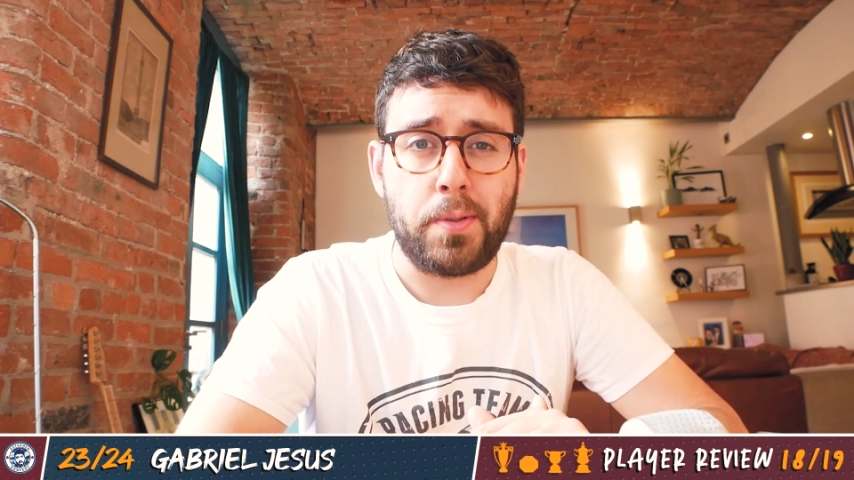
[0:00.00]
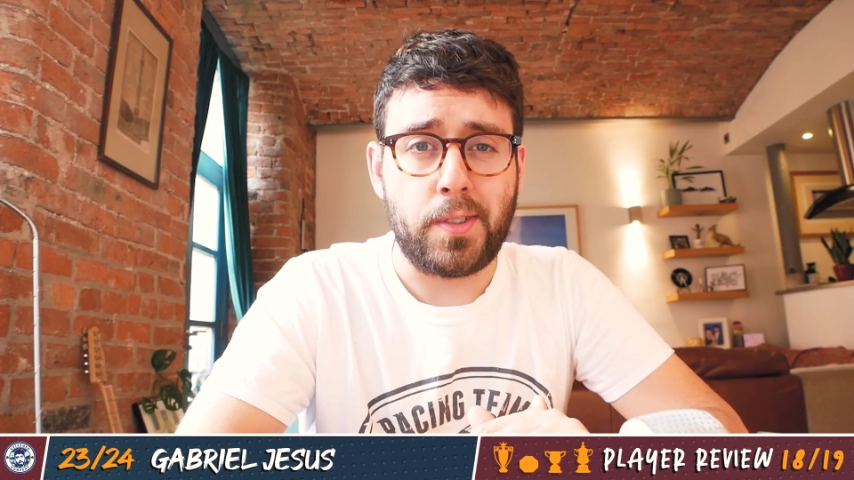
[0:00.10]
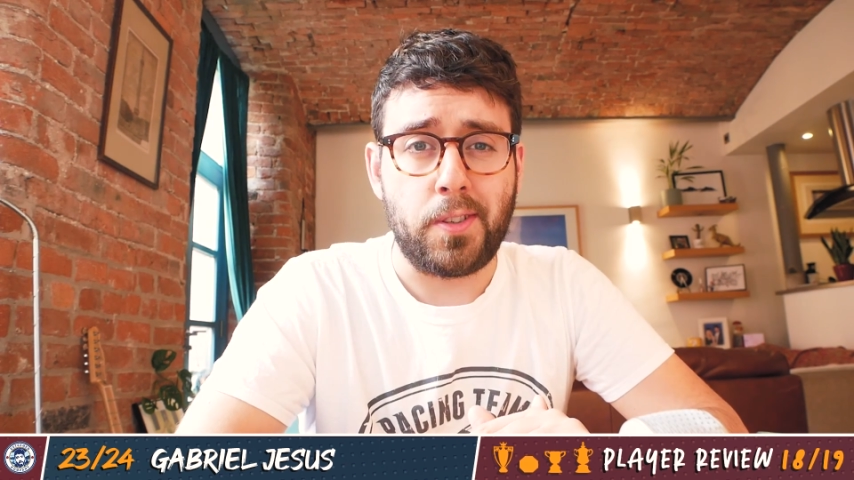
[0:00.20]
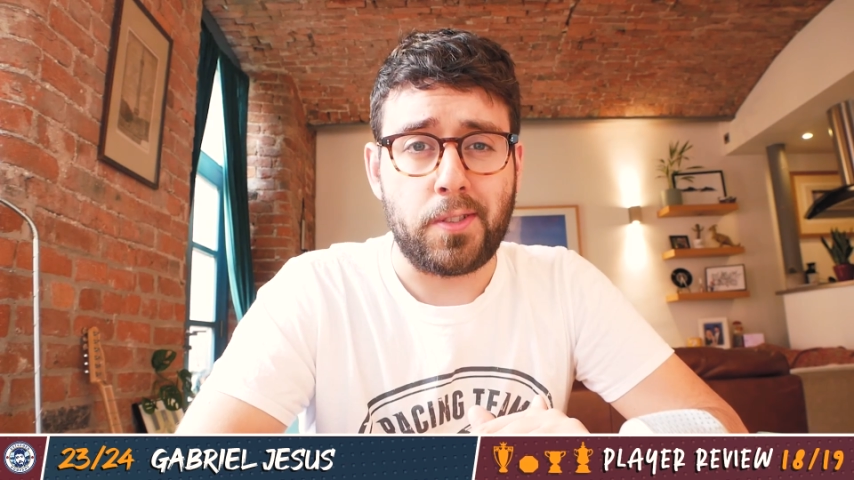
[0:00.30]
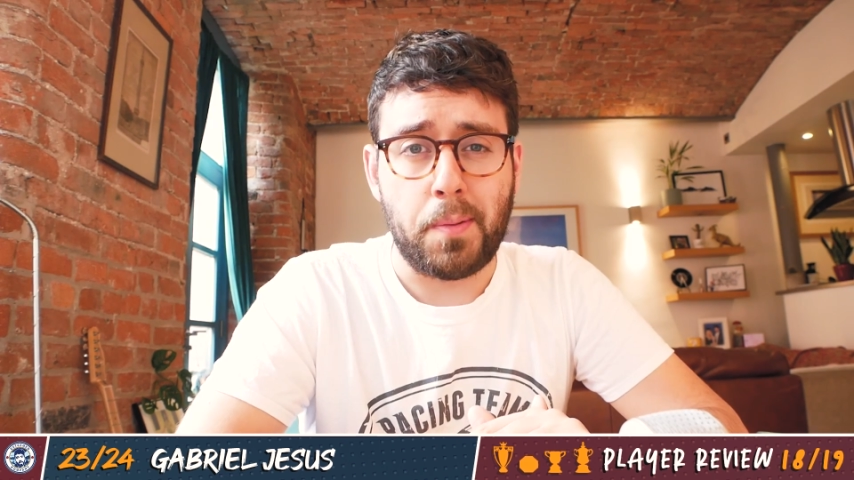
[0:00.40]

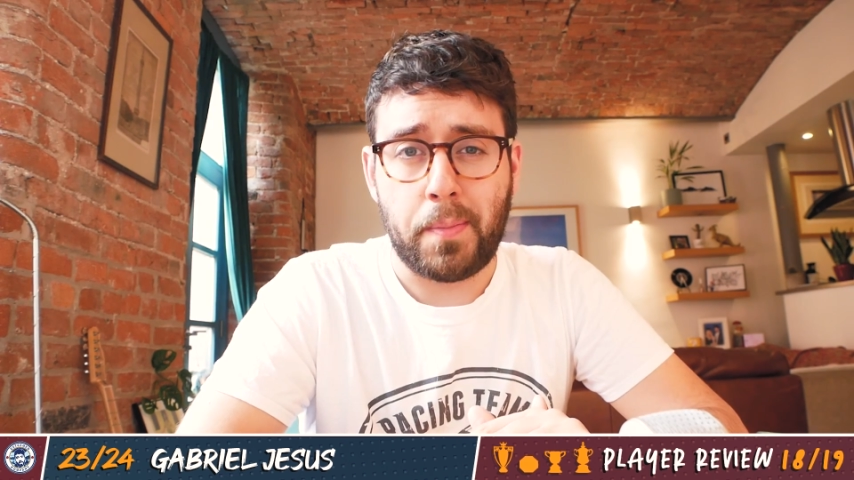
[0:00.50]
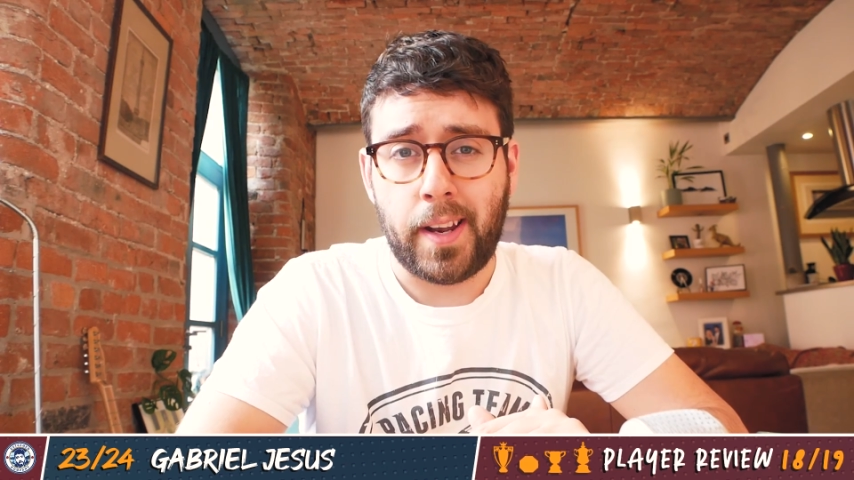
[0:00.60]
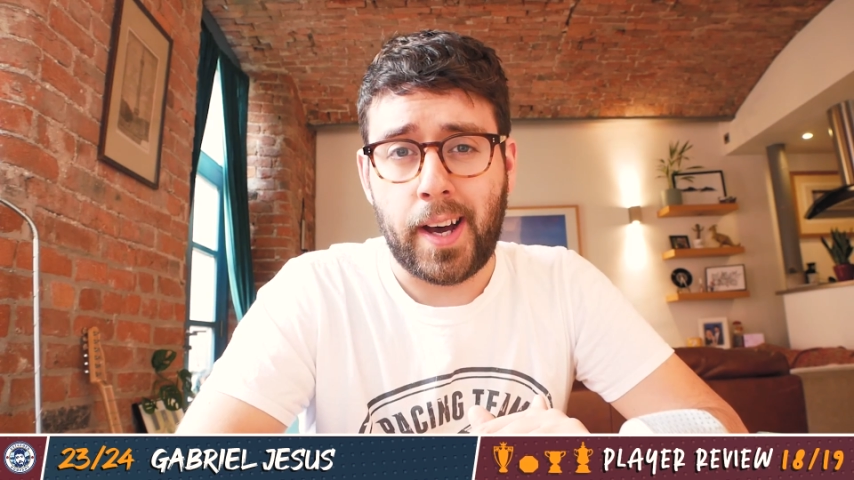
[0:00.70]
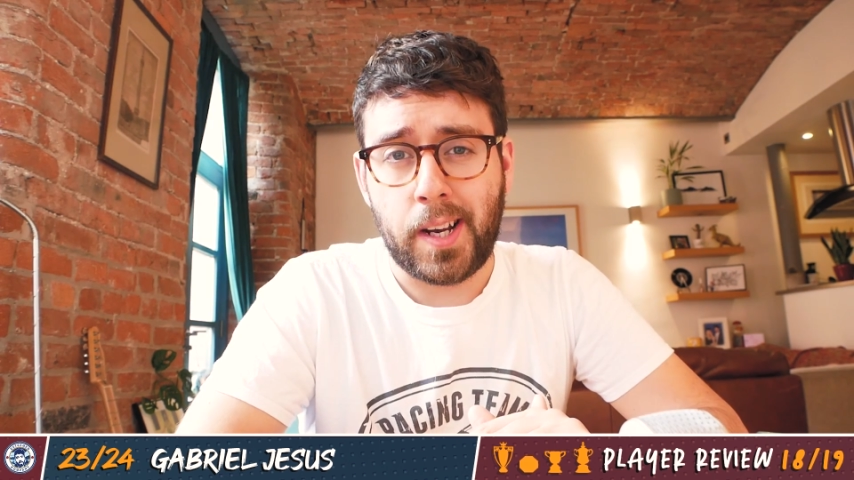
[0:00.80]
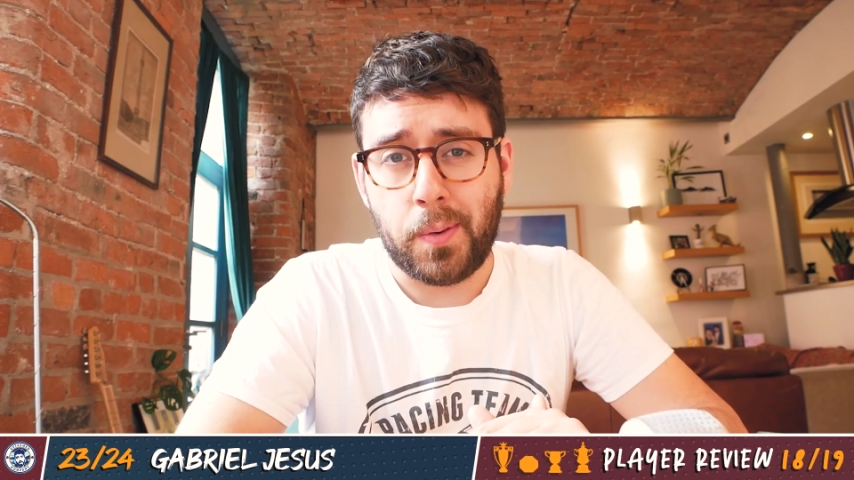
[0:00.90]
Brazil's number
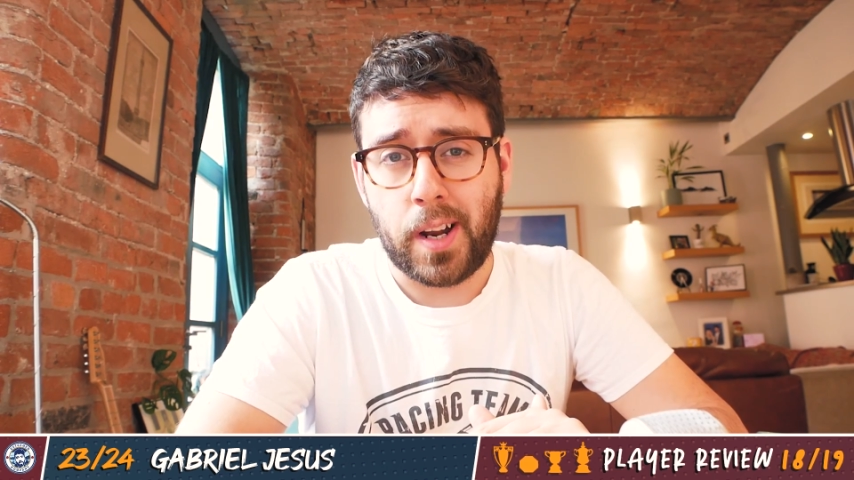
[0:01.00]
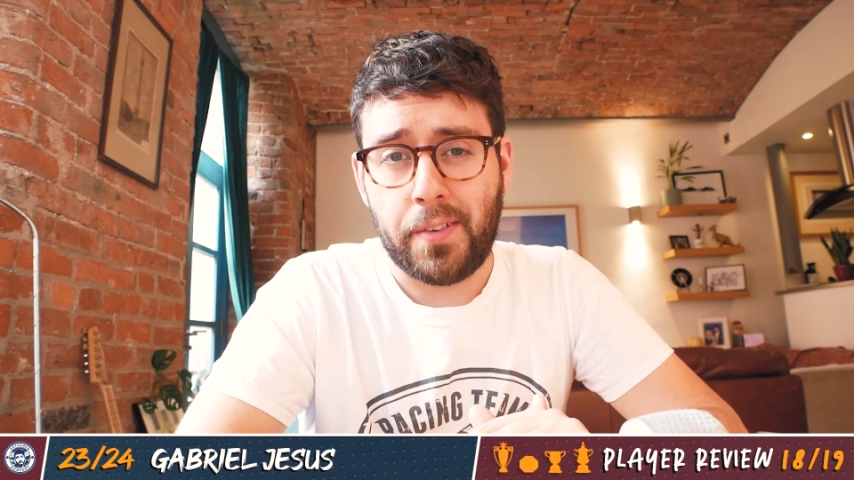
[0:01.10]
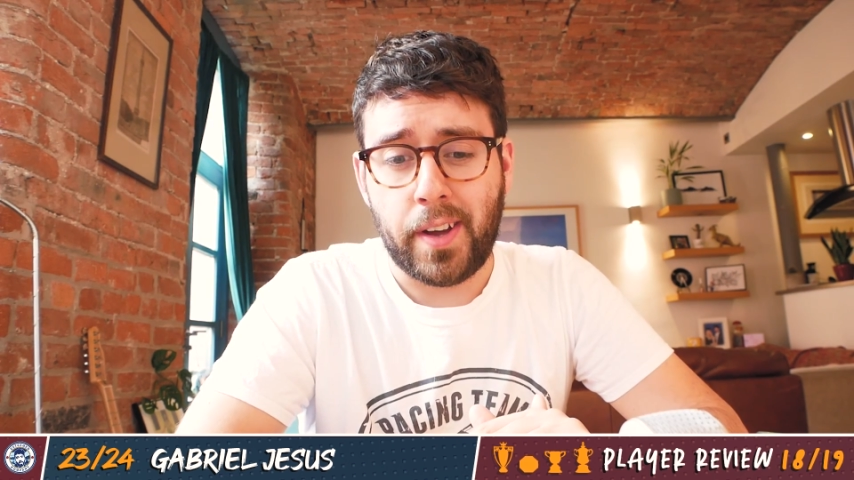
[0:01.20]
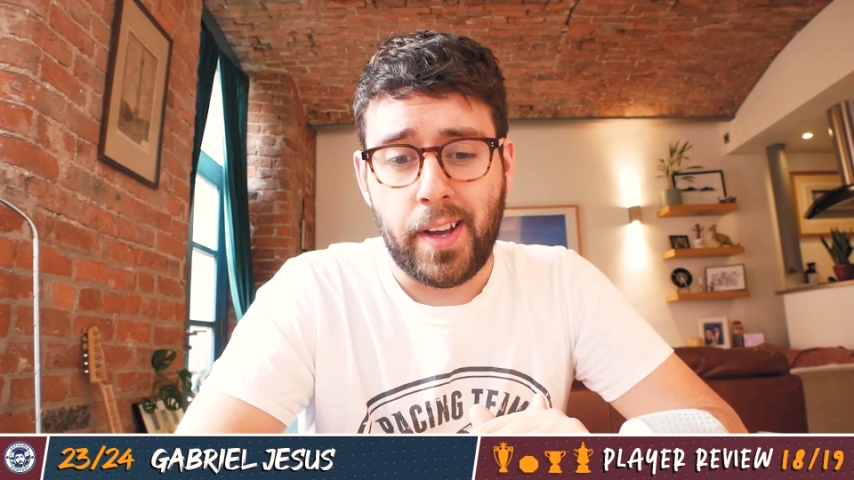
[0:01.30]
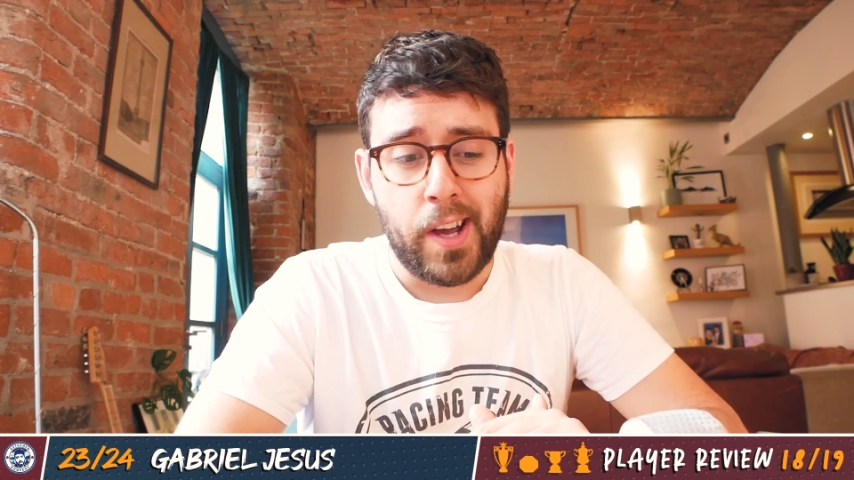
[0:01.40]
nine or
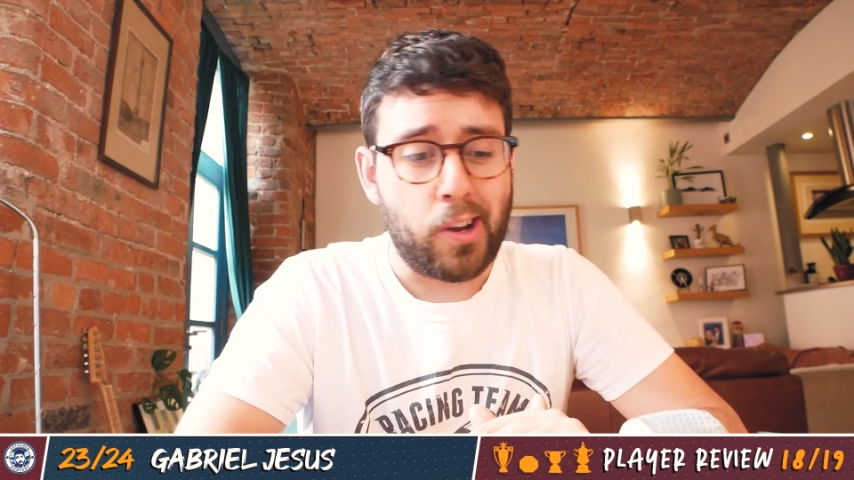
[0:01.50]
whatever,